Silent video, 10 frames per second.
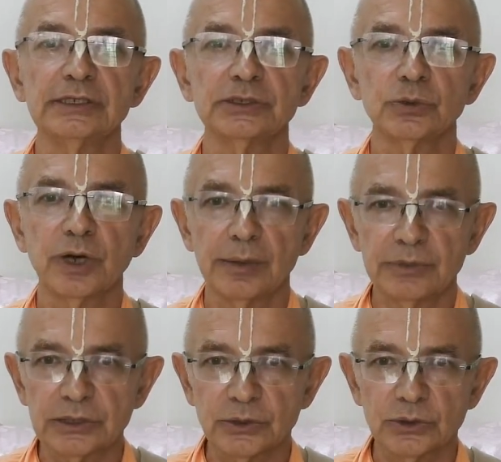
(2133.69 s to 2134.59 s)
is to
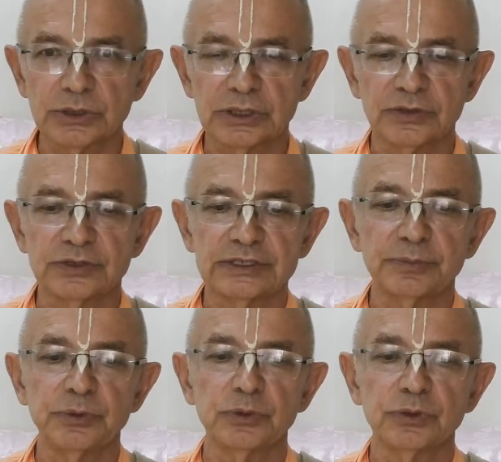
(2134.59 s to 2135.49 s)
come in contact with
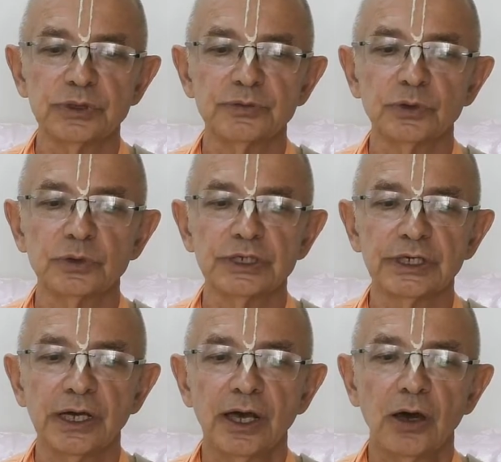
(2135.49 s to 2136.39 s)
a pure
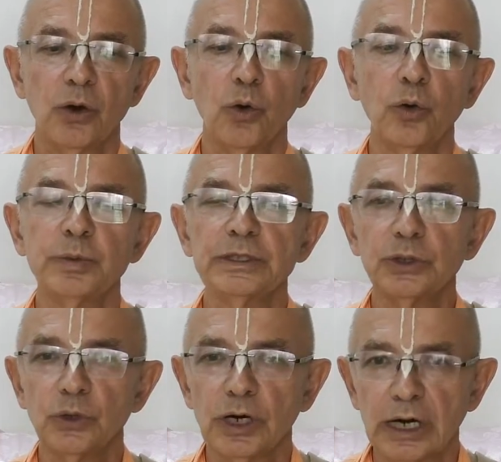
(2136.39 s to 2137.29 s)
devotee, open
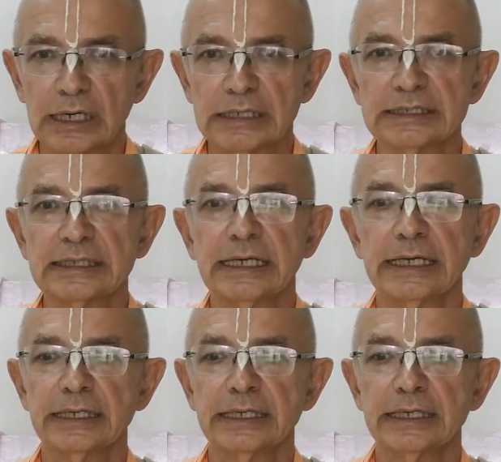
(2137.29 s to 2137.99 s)
your heart,